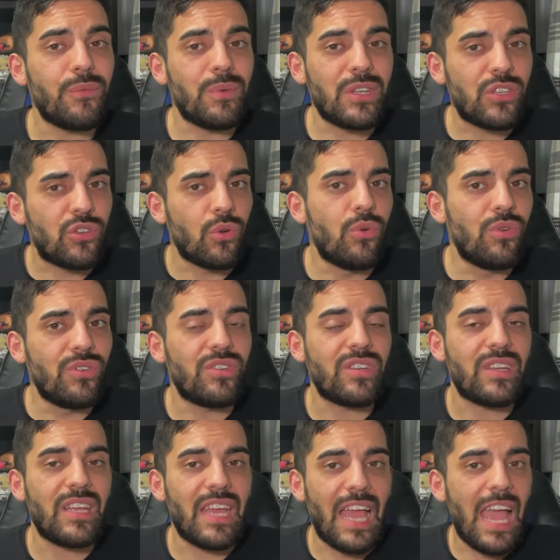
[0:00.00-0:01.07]
We don't
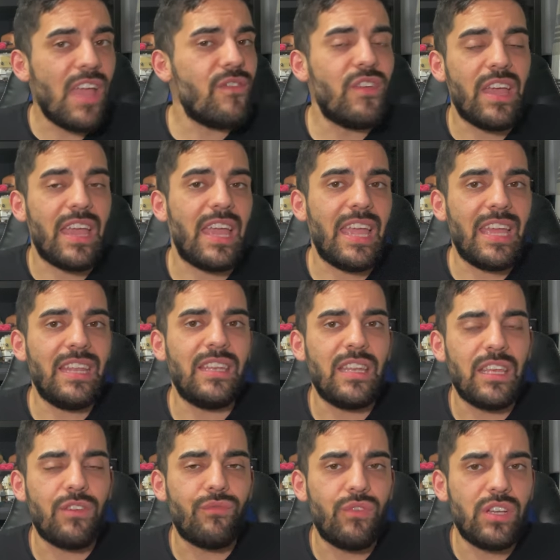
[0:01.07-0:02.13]
ever in
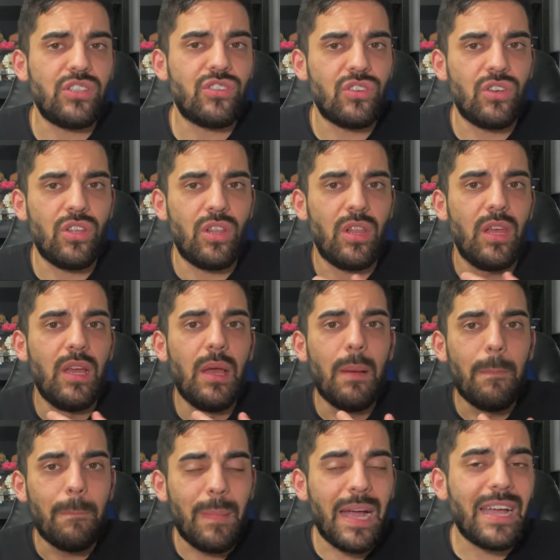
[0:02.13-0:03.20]
the original
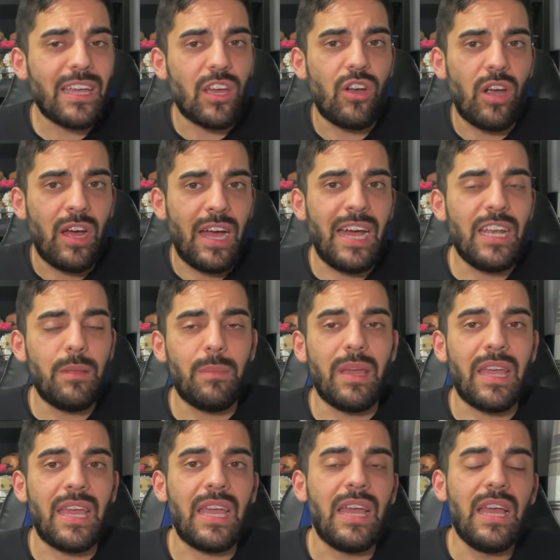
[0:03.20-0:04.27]
manga or
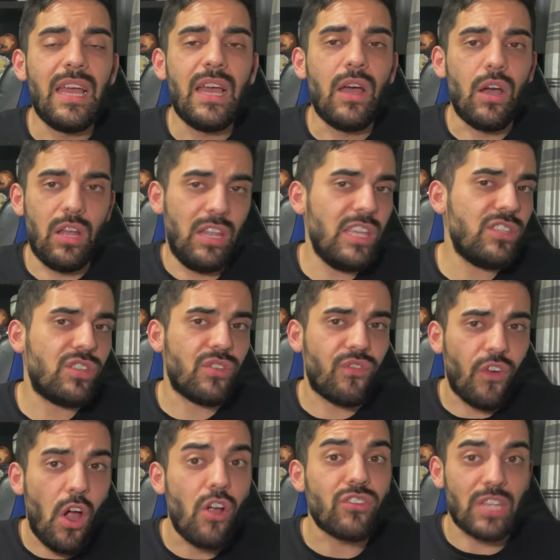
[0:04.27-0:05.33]
anime, at least as
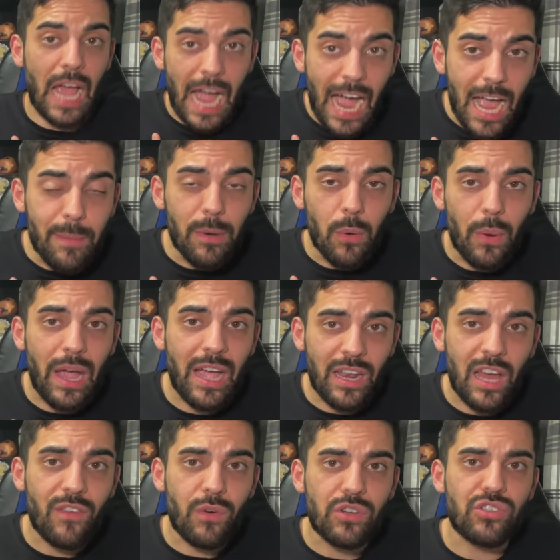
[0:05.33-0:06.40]
far as I'm aware,
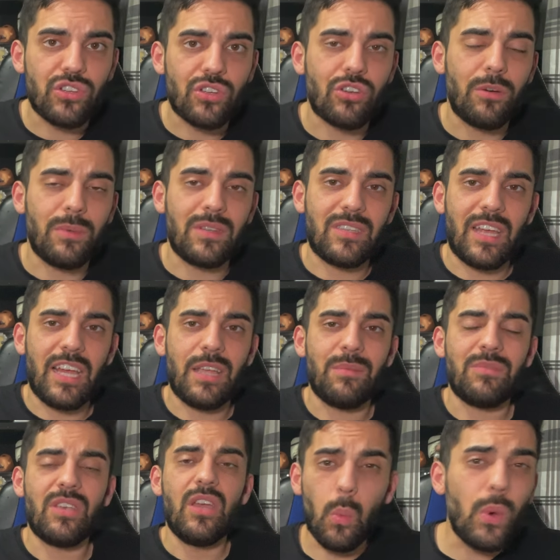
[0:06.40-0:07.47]
and I've watched it a couple of
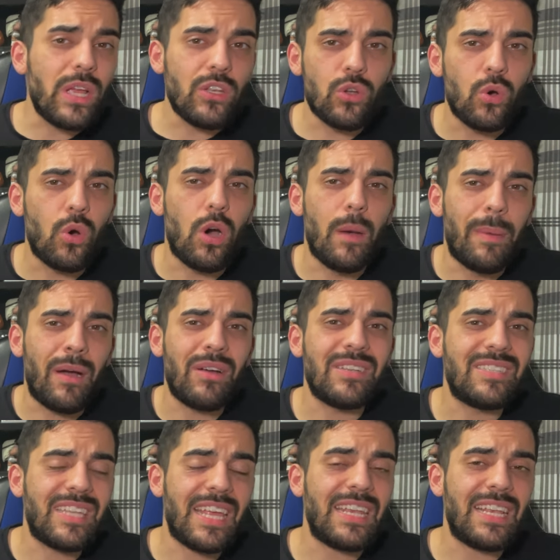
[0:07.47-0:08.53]
times, we know about a
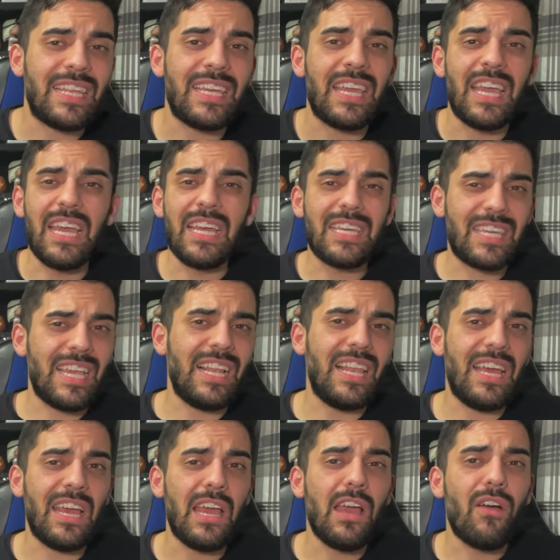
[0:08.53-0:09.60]
deadly
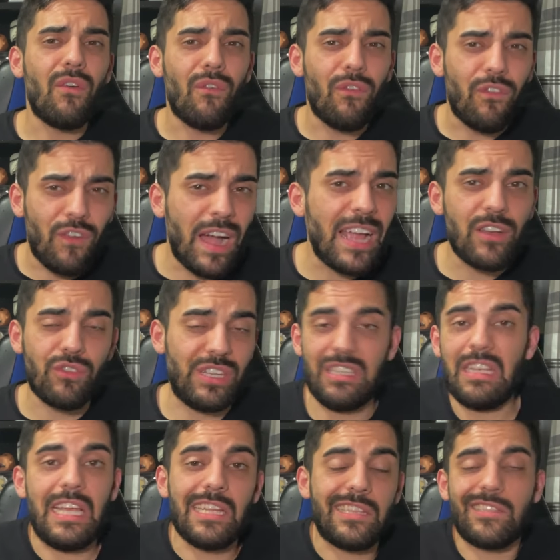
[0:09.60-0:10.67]
killer
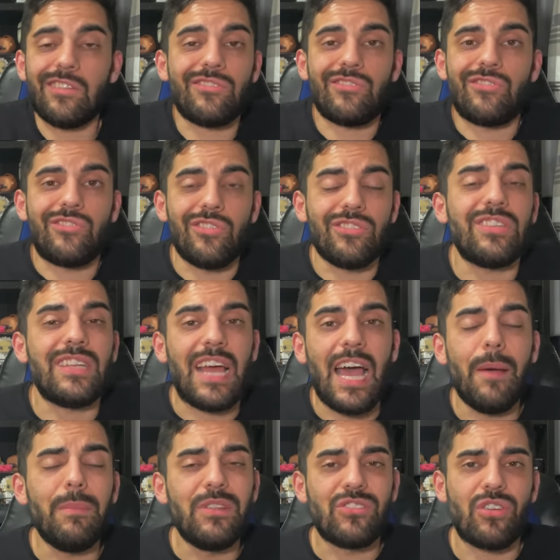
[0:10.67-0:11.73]
virus. It just doesn't
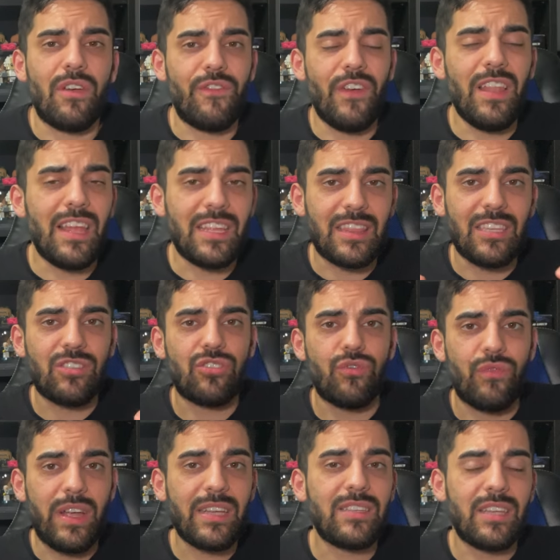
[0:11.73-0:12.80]
happen. So I felt like this
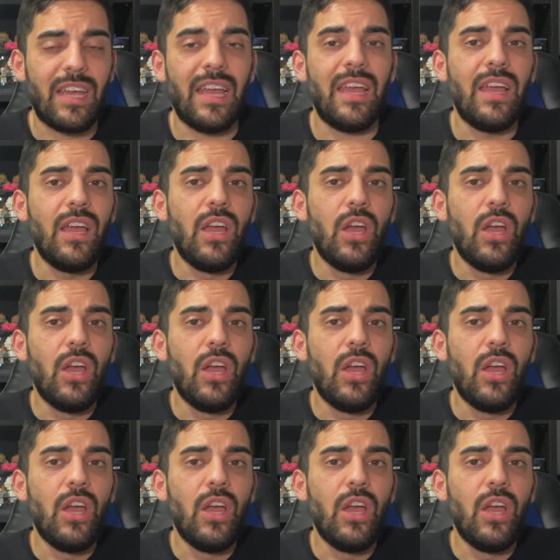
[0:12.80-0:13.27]
director